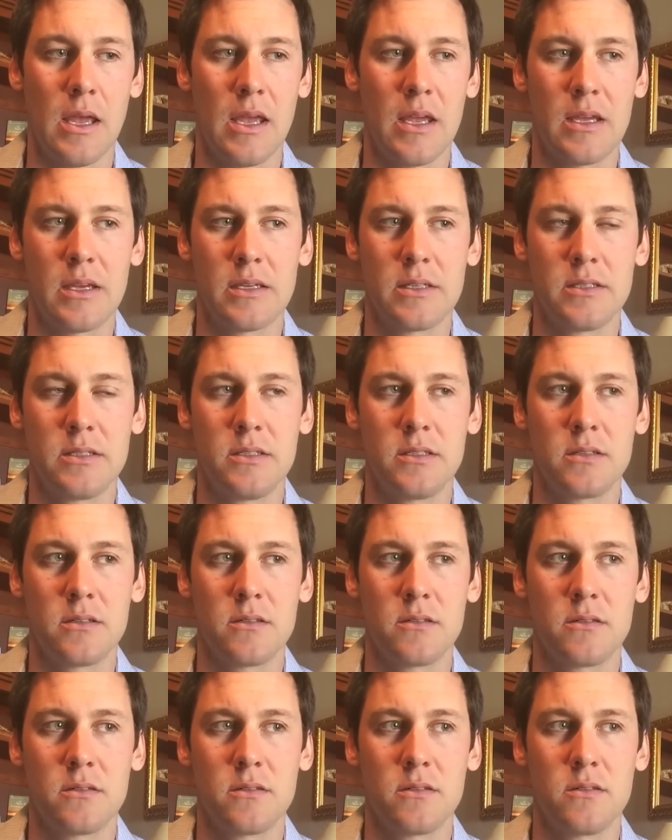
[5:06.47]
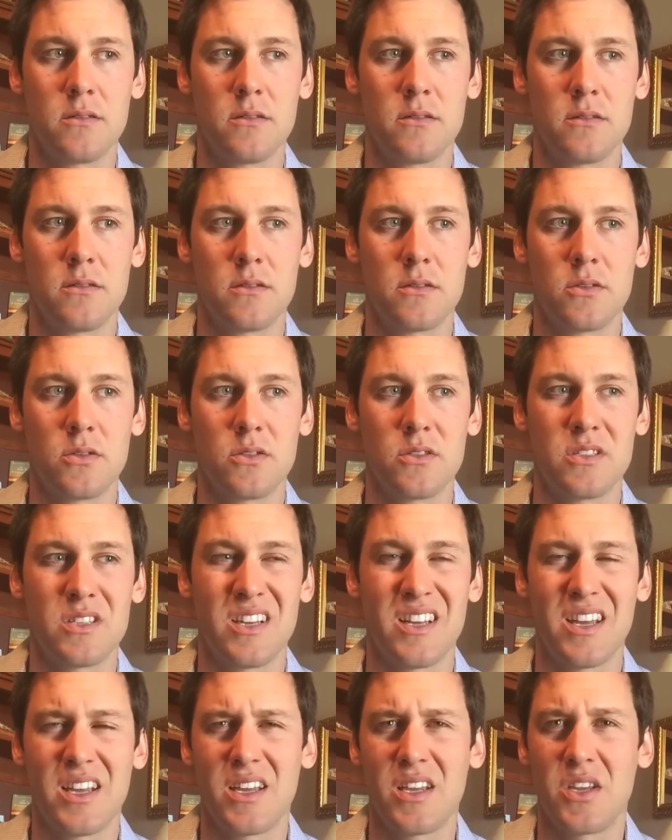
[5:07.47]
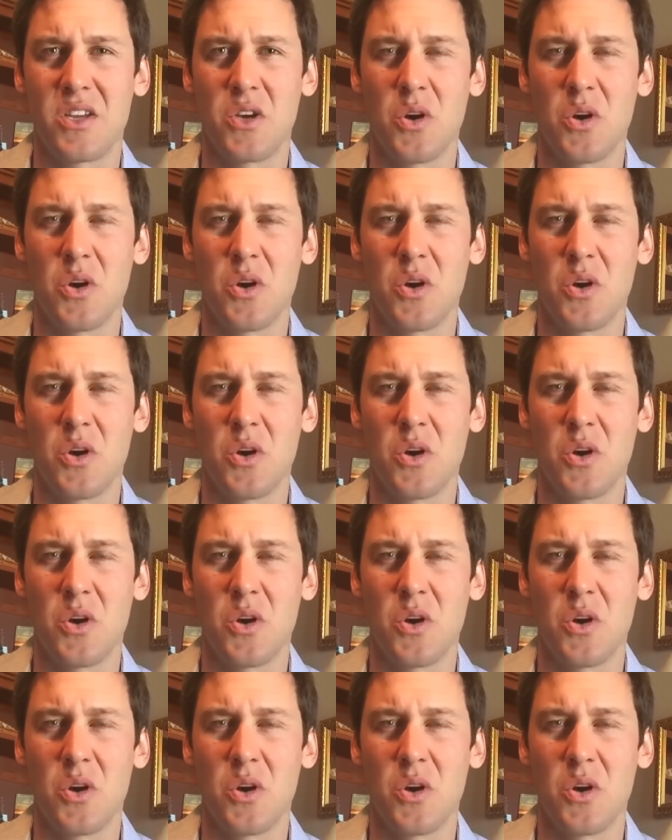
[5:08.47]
And today,